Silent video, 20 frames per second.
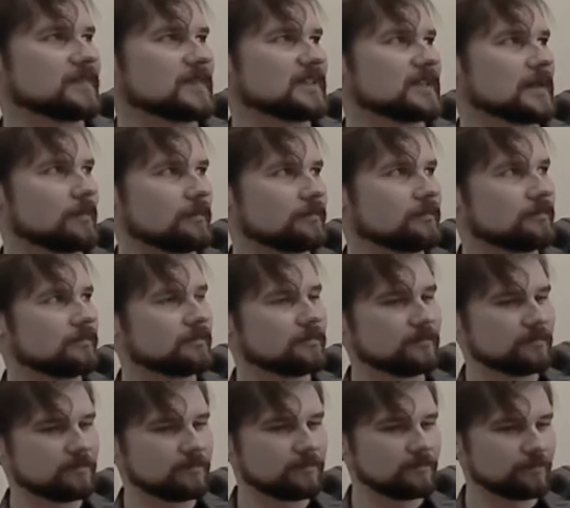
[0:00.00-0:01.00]
some
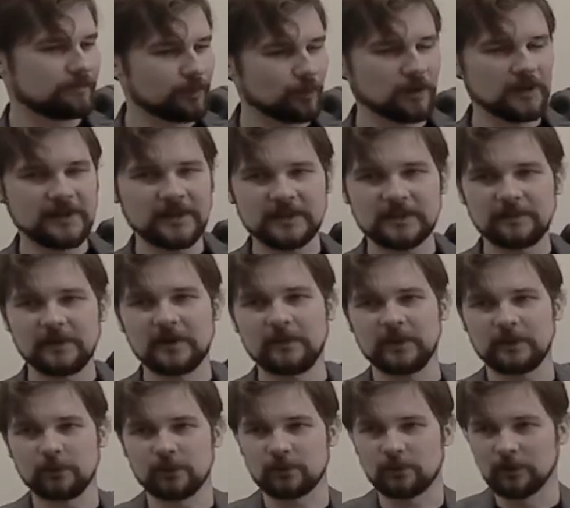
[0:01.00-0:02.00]
pooling
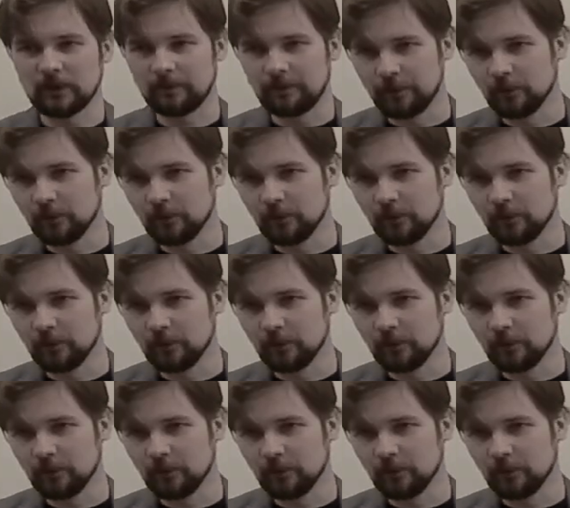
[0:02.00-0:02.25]
experiment which will